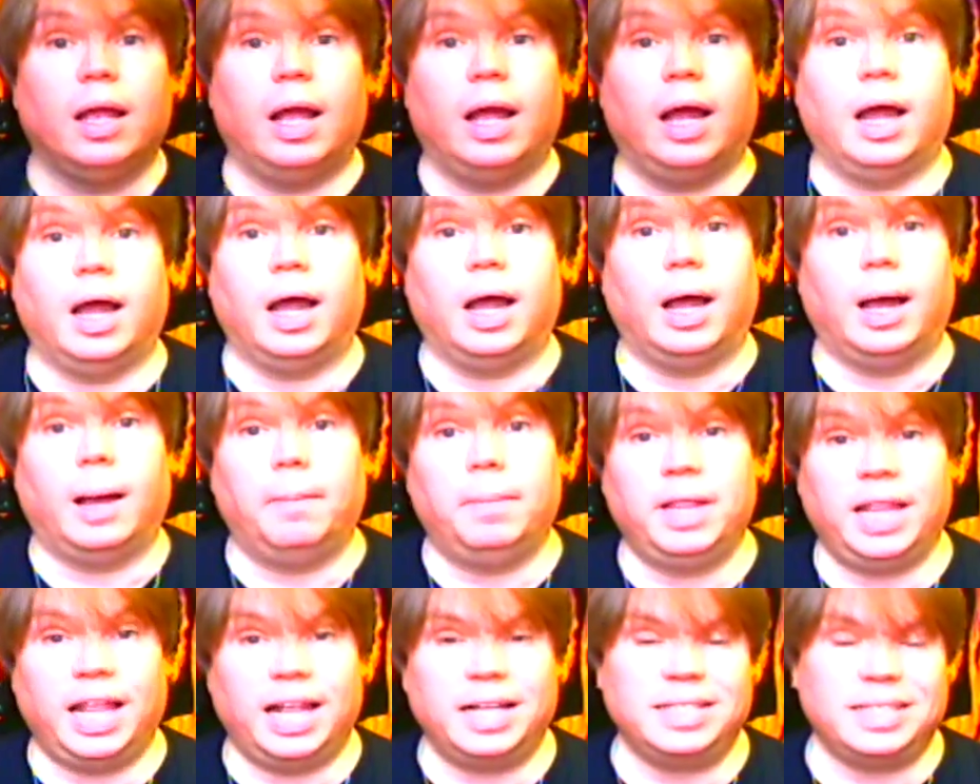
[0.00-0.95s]

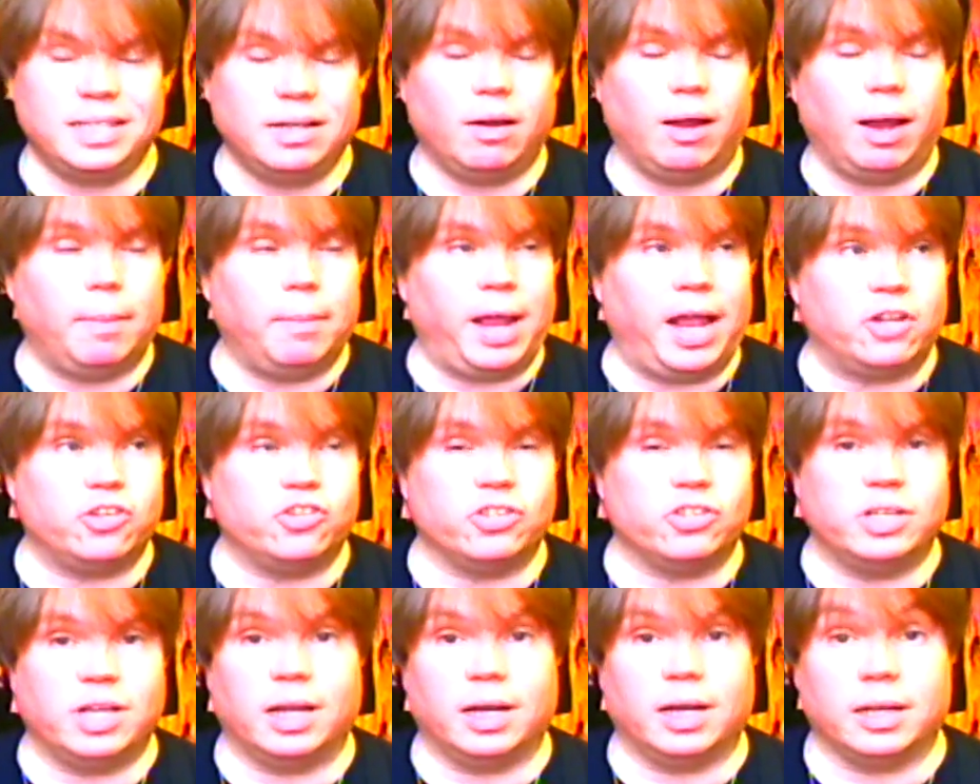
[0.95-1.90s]
And that's still, I
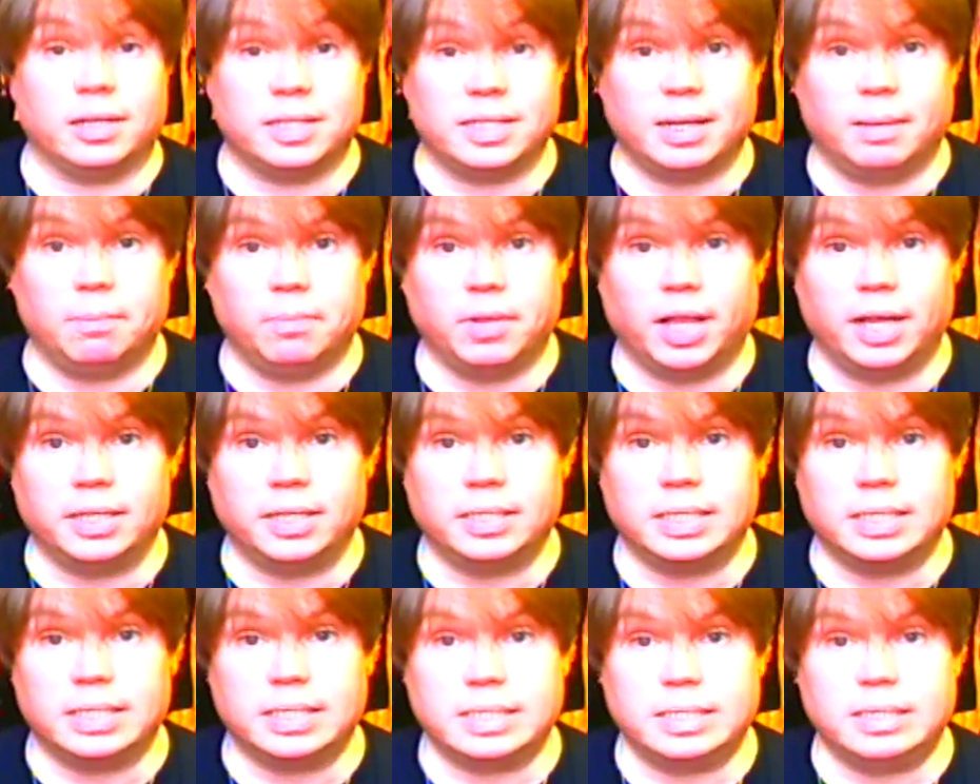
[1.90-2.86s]
imagine, done in some
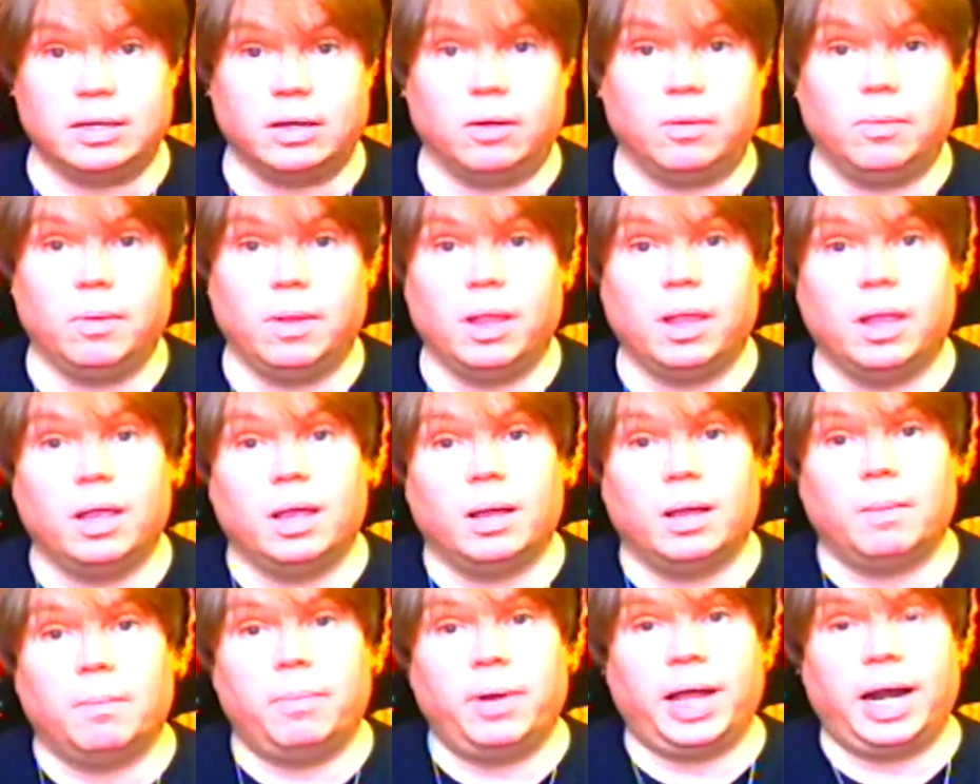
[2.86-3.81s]
places still.
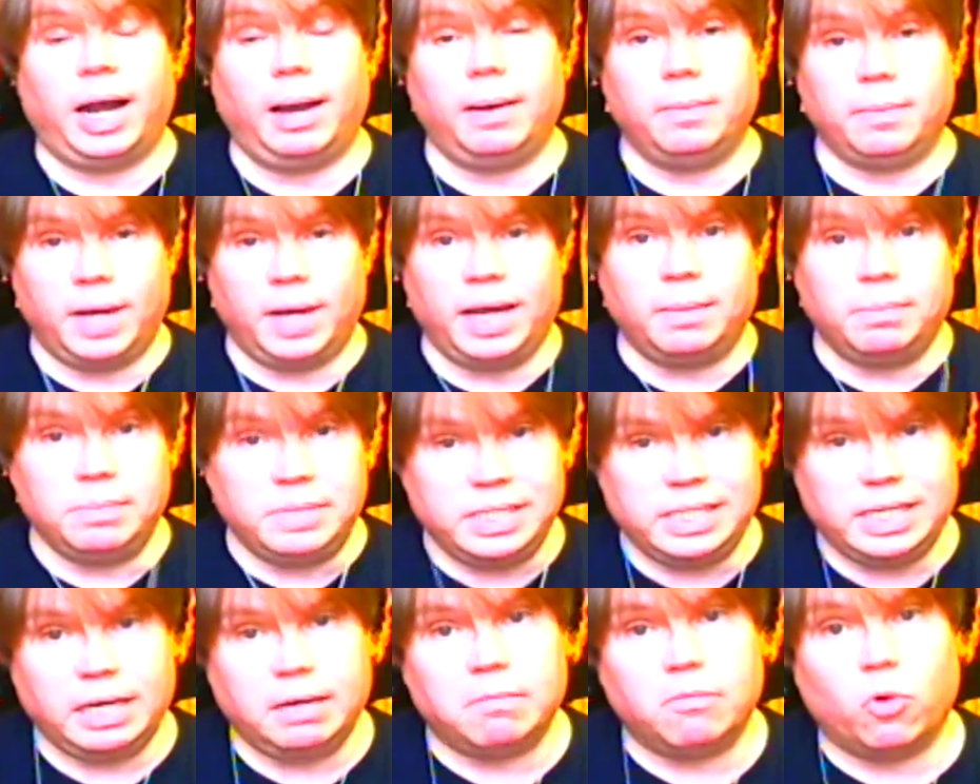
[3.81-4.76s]
But I am
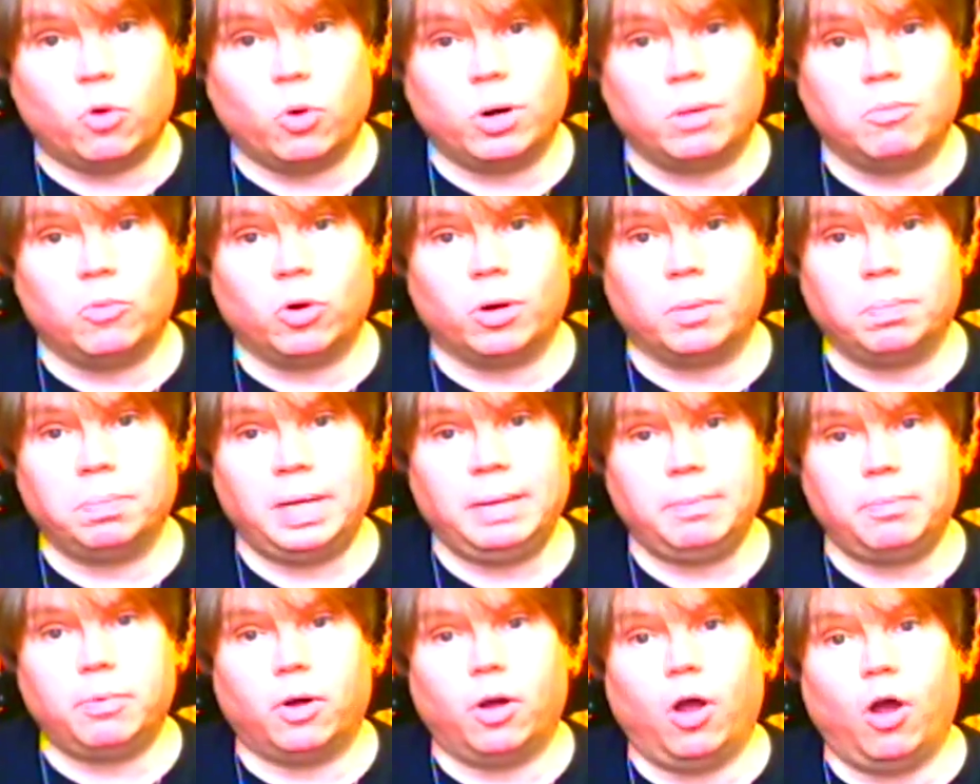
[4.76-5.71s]
seeing more and more
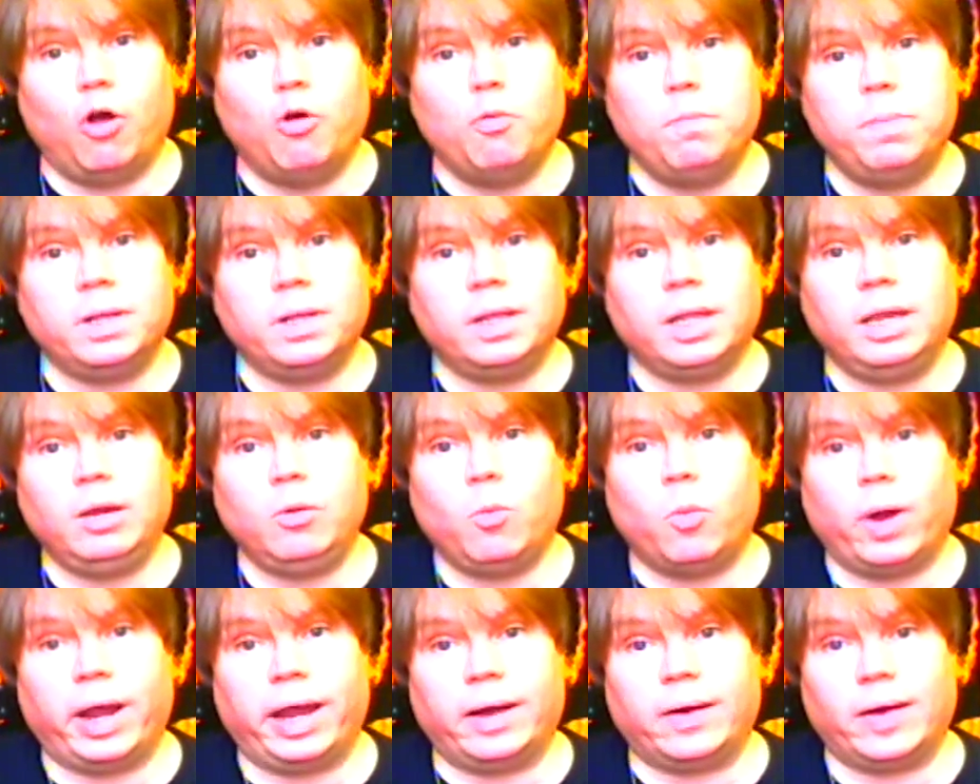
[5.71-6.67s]
people openly
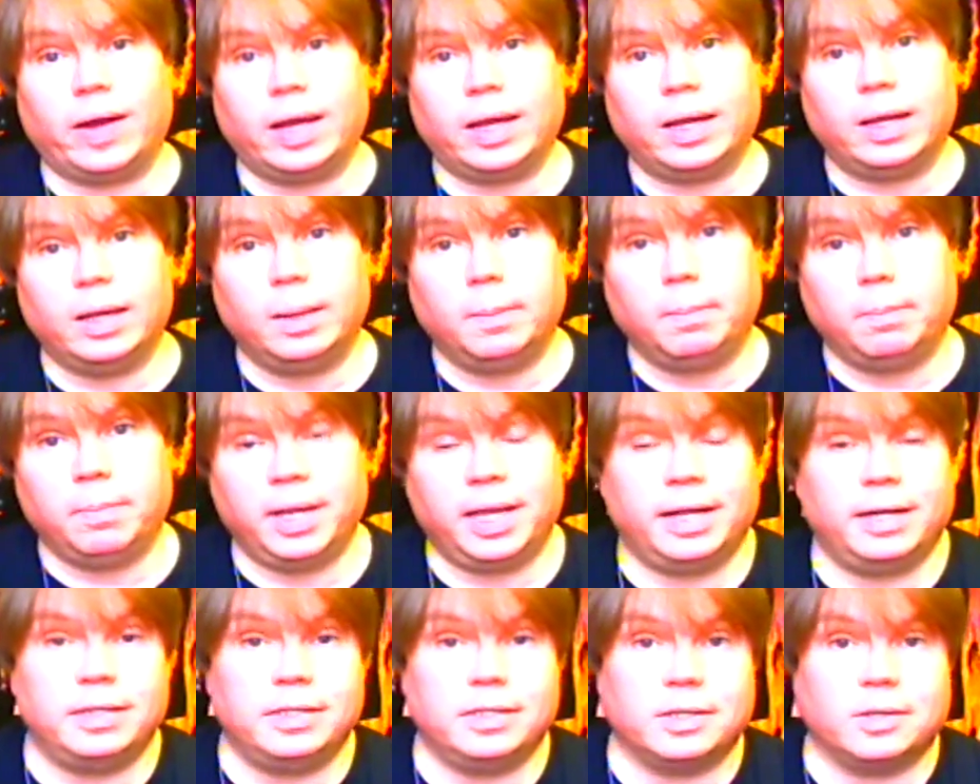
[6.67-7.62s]
wearing
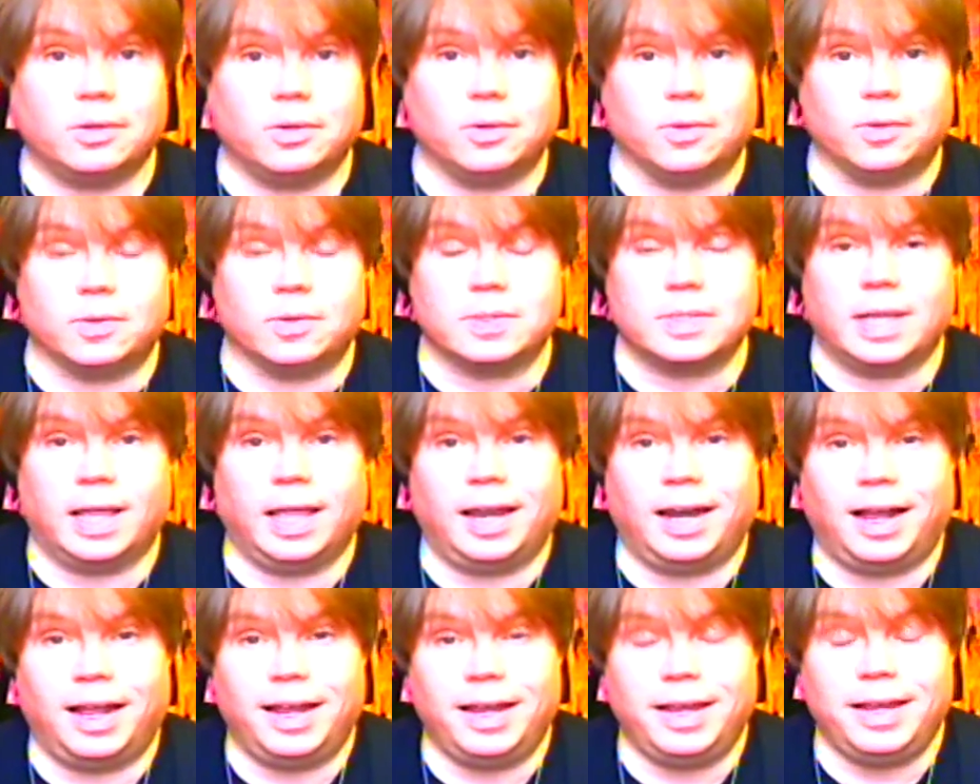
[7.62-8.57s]
pentacles.
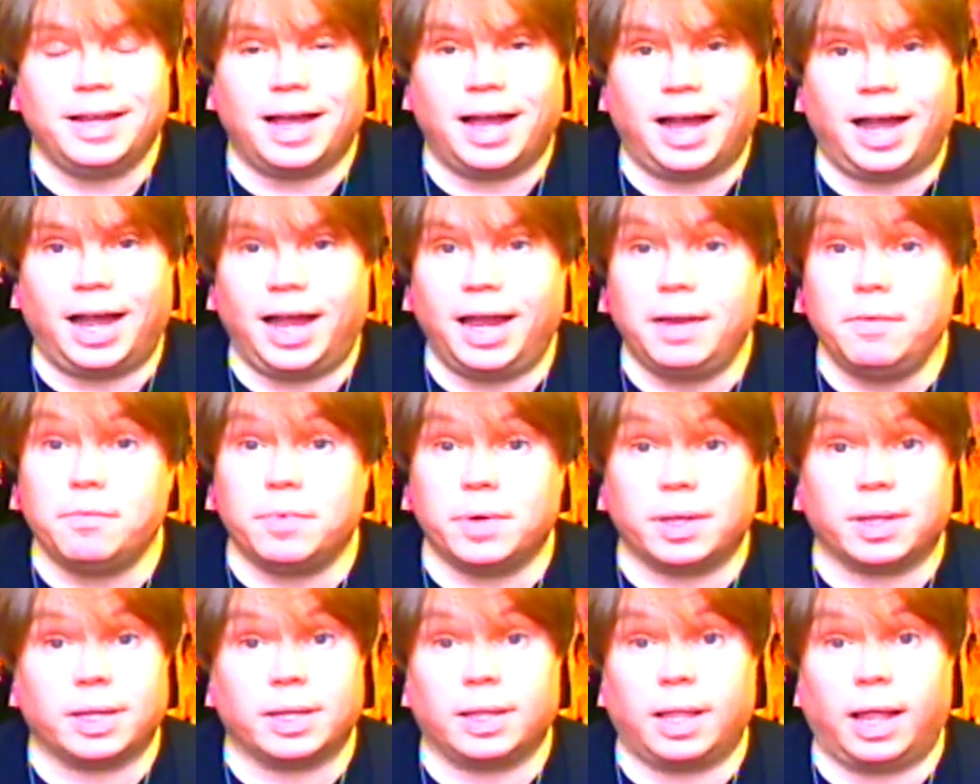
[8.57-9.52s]
And I
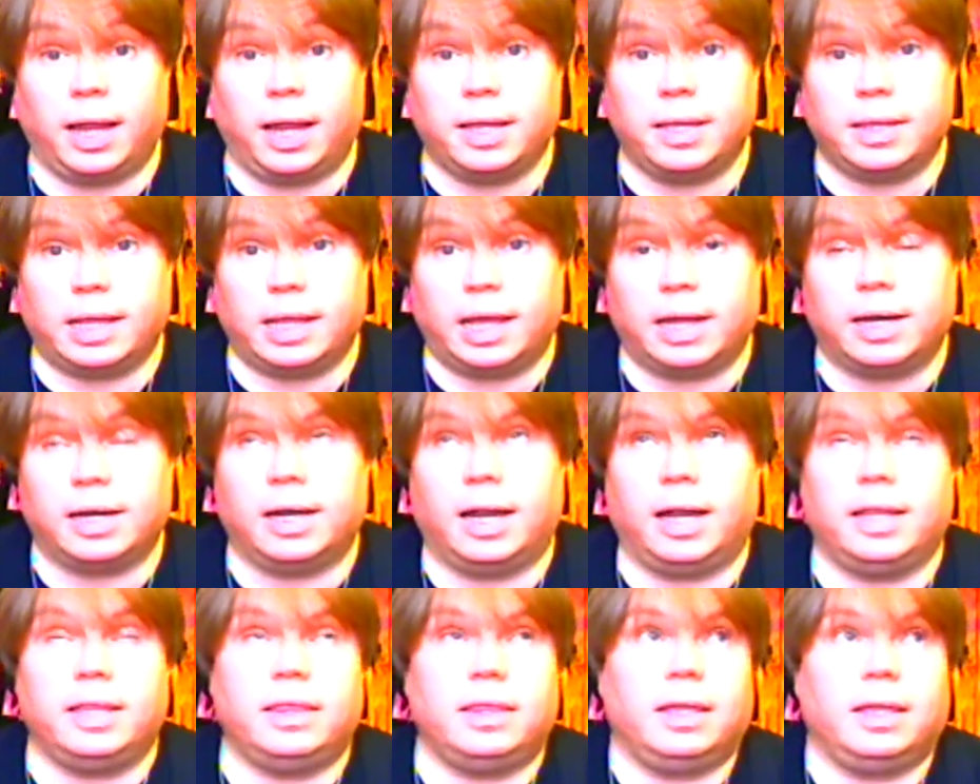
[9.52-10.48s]
really like that. And
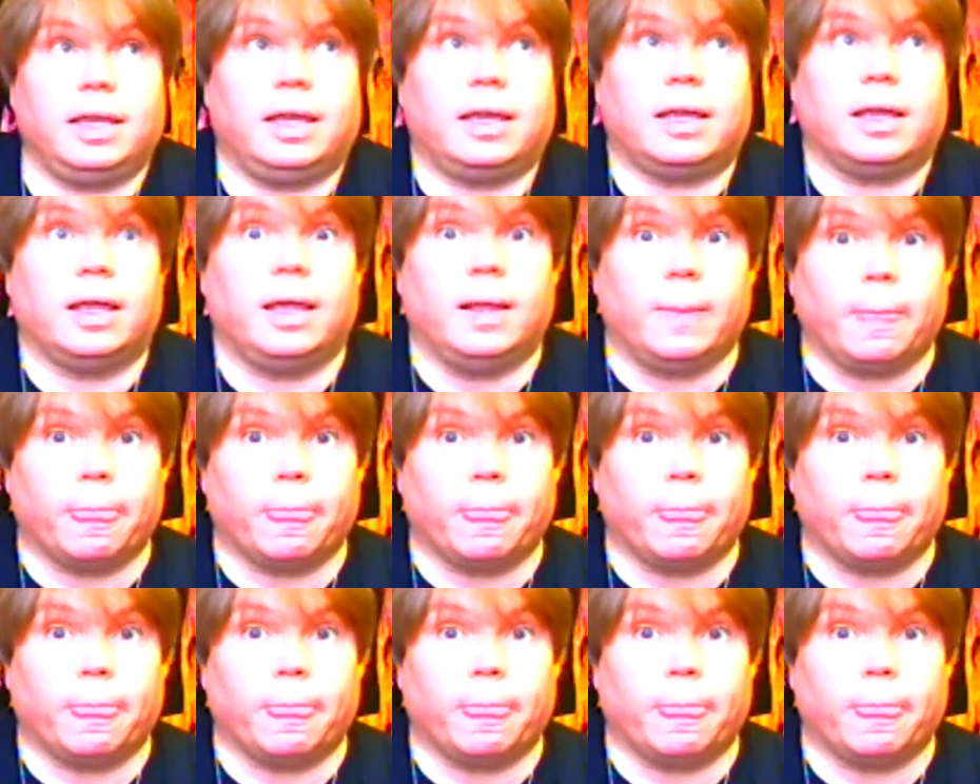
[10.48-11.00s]
I think